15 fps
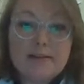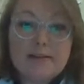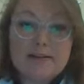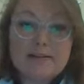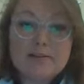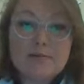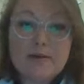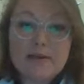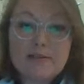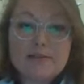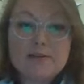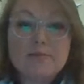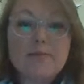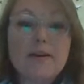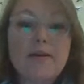that has
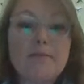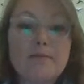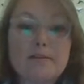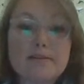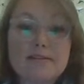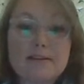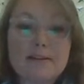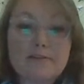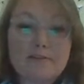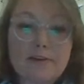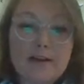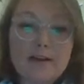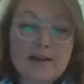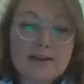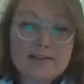22 papers
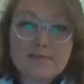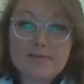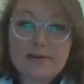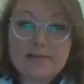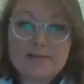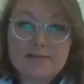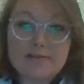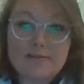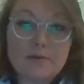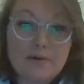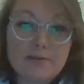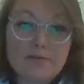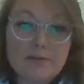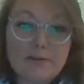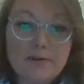covering our aspects of the
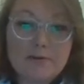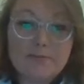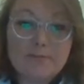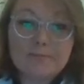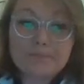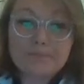workflow.